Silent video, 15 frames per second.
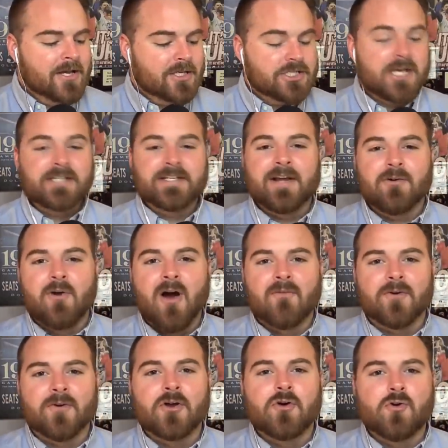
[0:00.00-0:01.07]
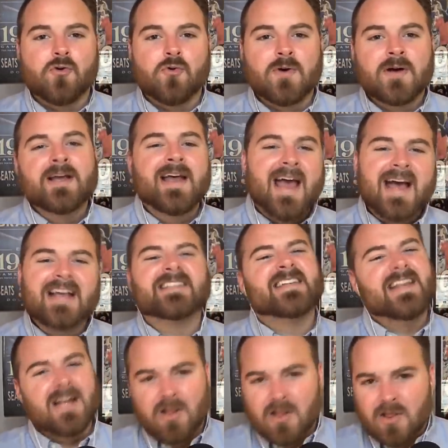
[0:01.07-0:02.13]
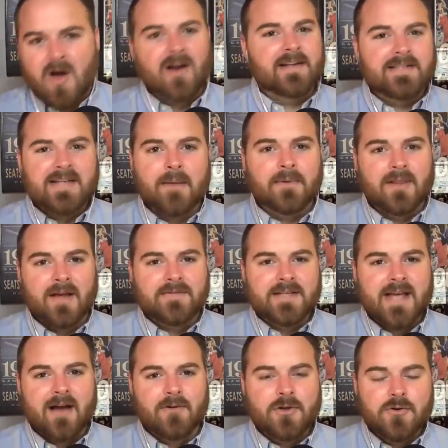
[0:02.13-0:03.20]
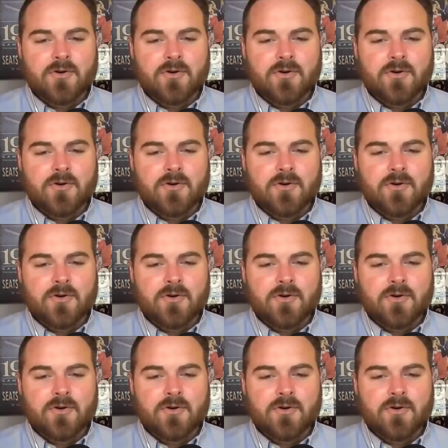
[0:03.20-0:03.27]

J.J. Crawford, who has seen a lot of time at left tackle.